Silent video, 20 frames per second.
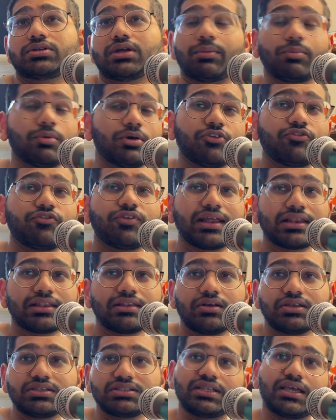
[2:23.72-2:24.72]
on a fat
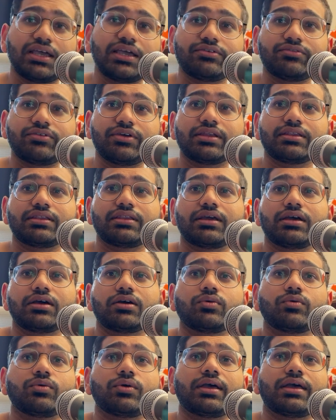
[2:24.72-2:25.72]
loss diet right
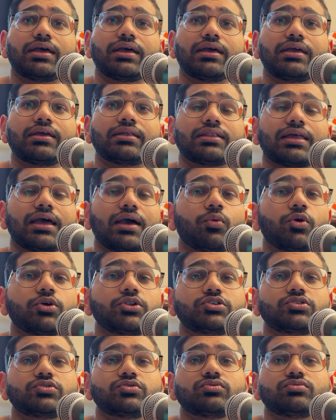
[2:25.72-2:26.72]
now, and I want
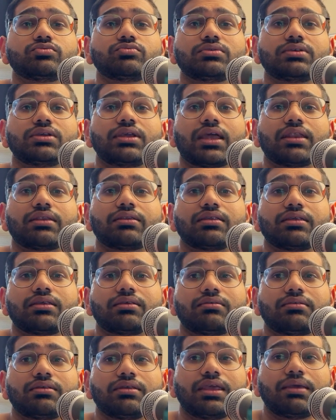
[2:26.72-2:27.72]
you to
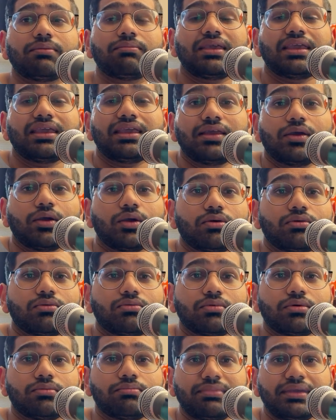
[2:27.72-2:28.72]
give me
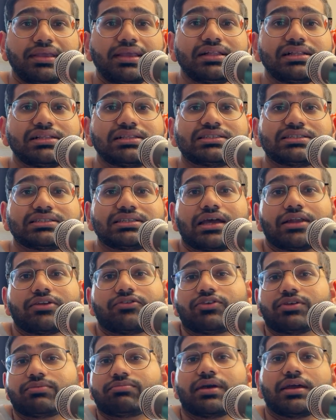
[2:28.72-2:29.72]
meals that
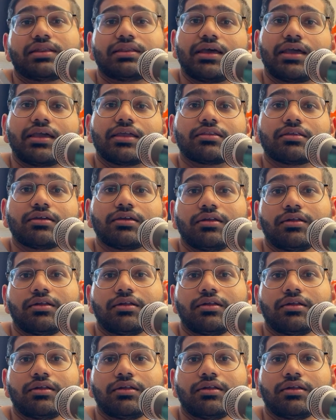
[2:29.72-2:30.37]
fit my diet.